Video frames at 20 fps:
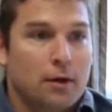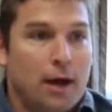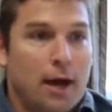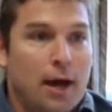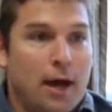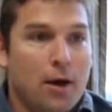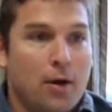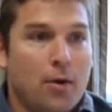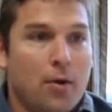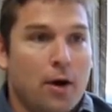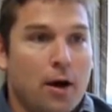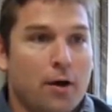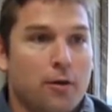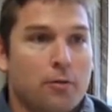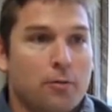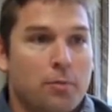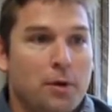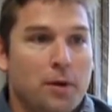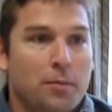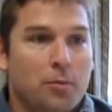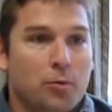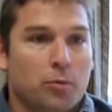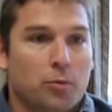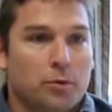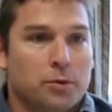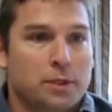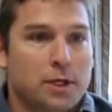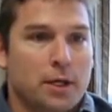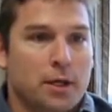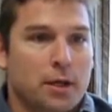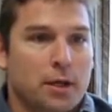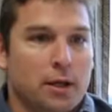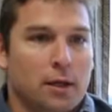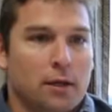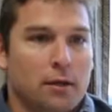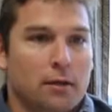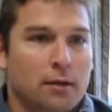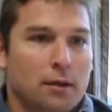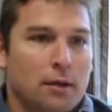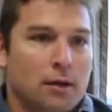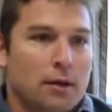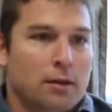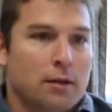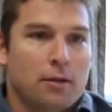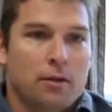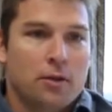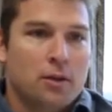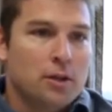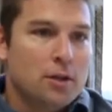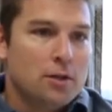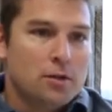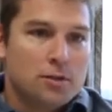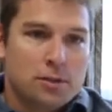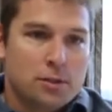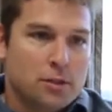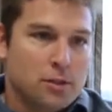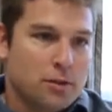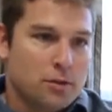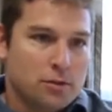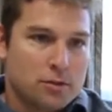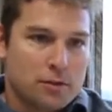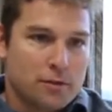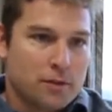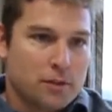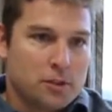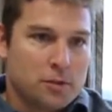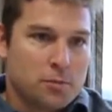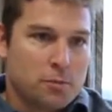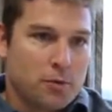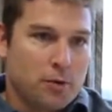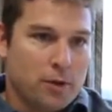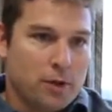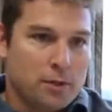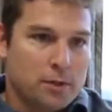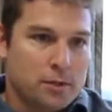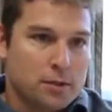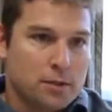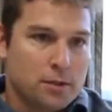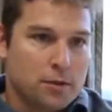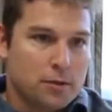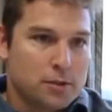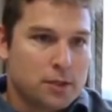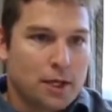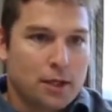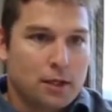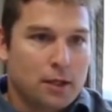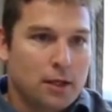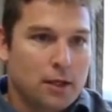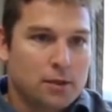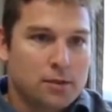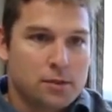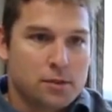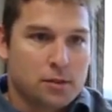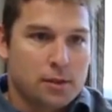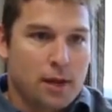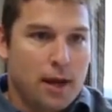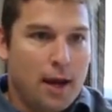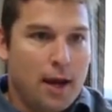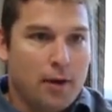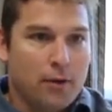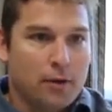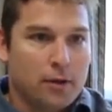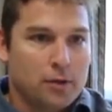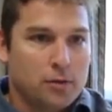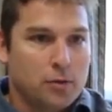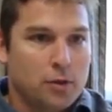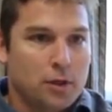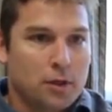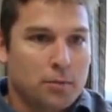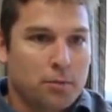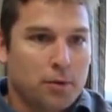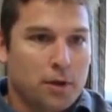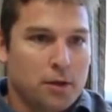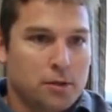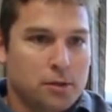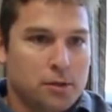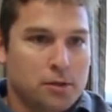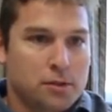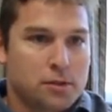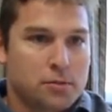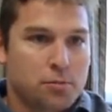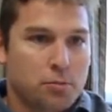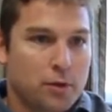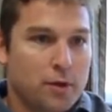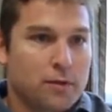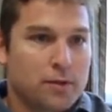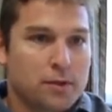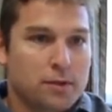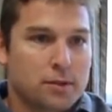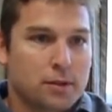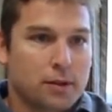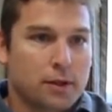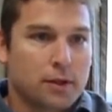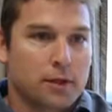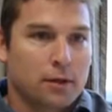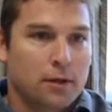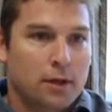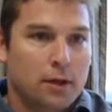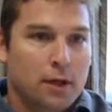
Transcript: how other people were taking their years and years of experience in their techniques and how they treated patients previously